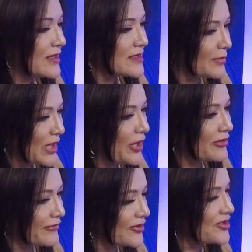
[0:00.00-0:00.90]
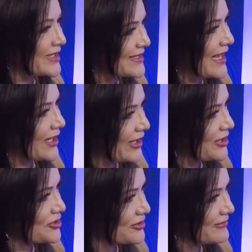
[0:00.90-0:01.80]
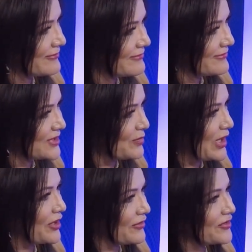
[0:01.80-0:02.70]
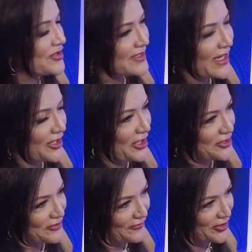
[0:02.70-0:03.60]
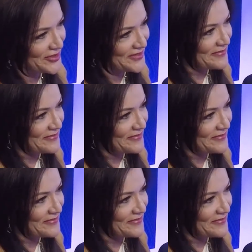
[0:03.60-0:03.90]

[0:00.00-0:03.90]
Supplier diversity is that connection. Supplier diversity is that connection for us.